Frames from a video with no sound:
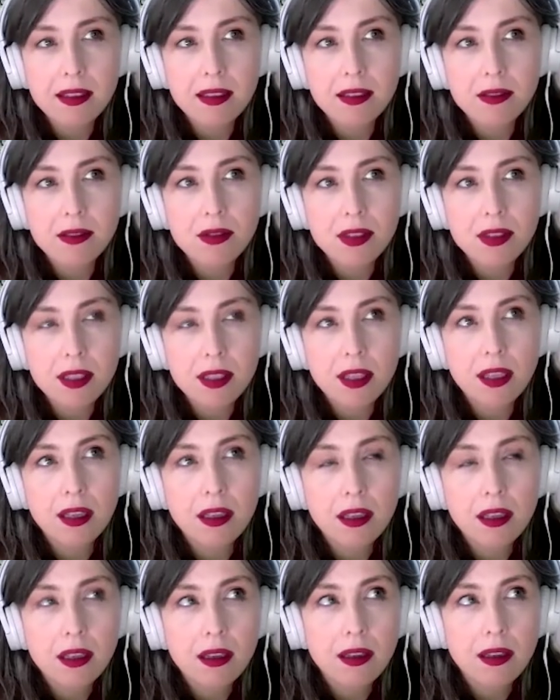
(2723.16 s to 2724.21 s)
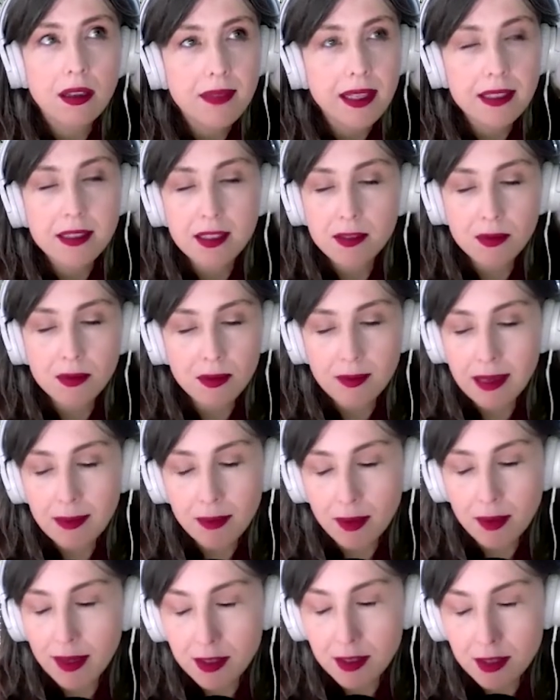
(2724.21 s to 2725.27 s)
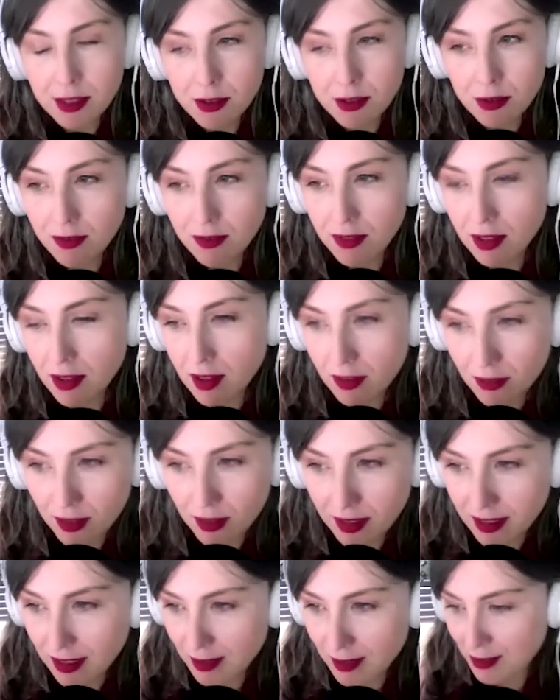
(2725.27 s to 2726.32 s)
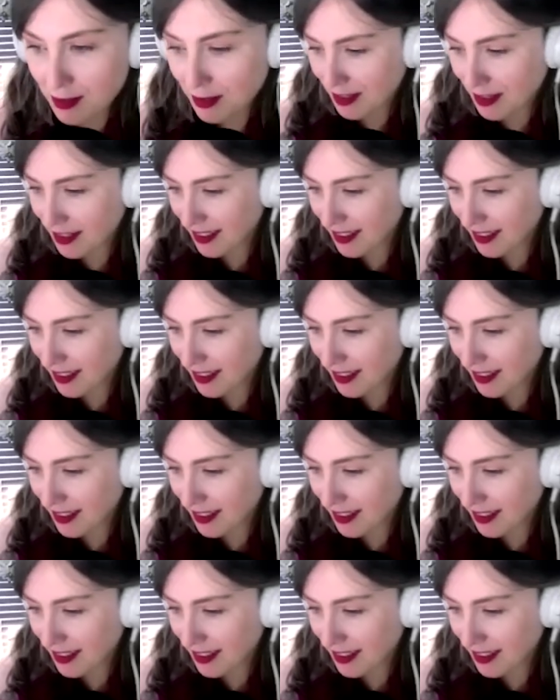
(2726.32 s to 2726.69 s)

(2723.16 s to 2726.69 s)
an interesting. That's just where my brain just drifted off right now. So